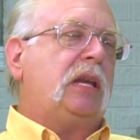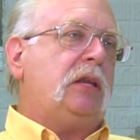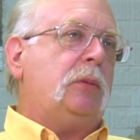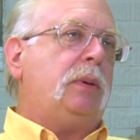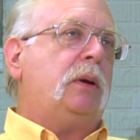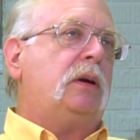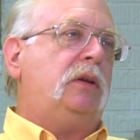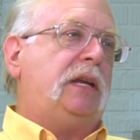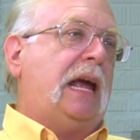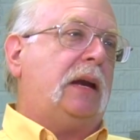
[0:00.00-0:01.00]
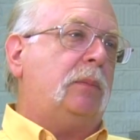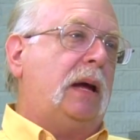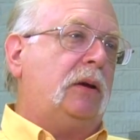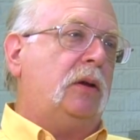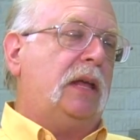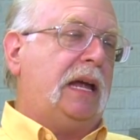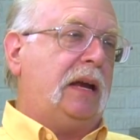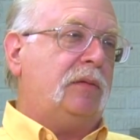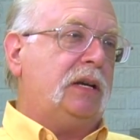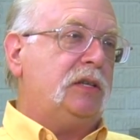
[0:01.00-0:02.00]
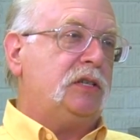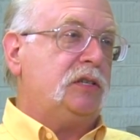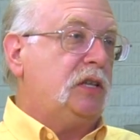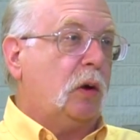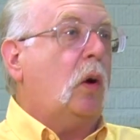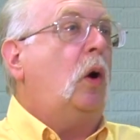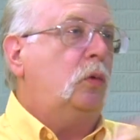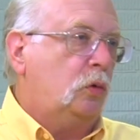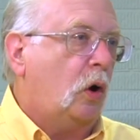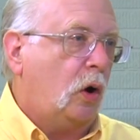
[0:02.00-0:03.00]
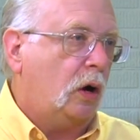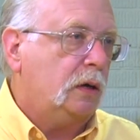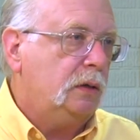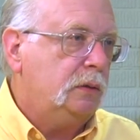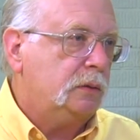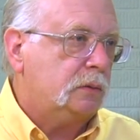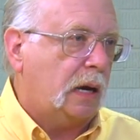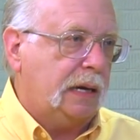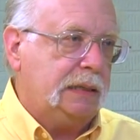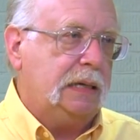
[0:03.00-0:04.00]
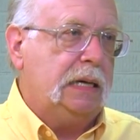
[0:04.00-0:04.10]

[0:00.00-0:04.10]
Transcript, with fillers: The empirical data about all that evidence is they're all wrong, mm, right? Yeah.